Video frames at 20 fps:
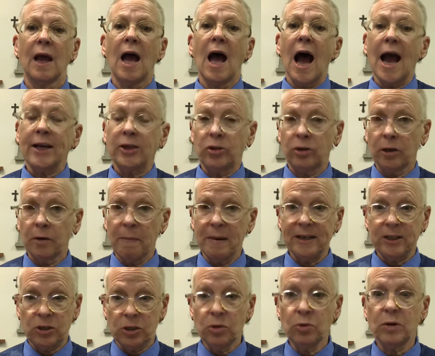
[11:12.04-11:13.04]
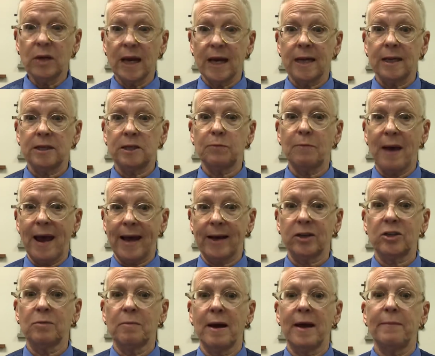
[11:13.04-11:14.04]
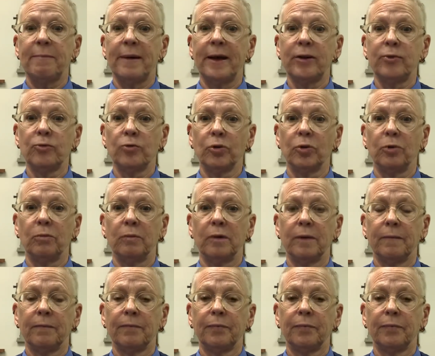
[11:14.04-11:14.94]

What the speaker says: I took my suitcase back to my bedroom.